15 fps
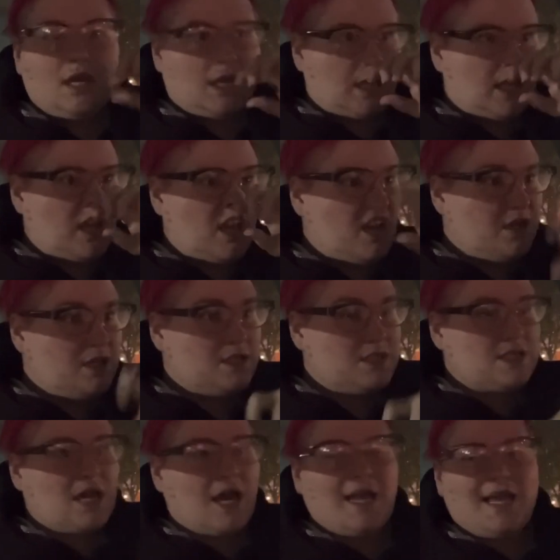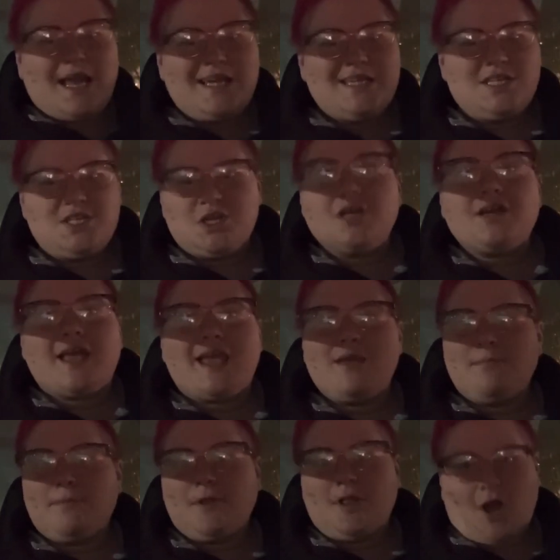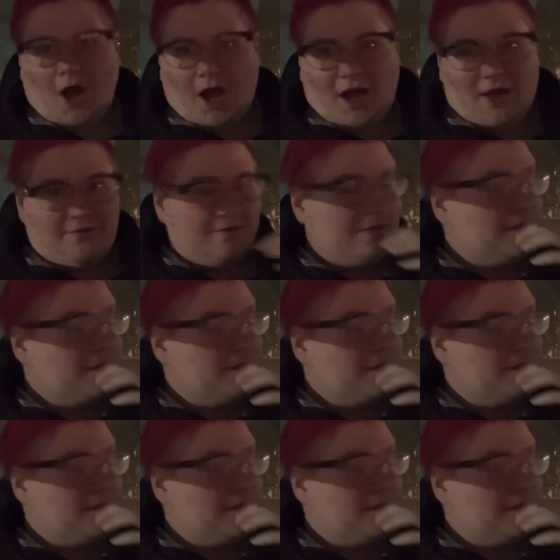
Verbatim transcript: and I kind of took April off.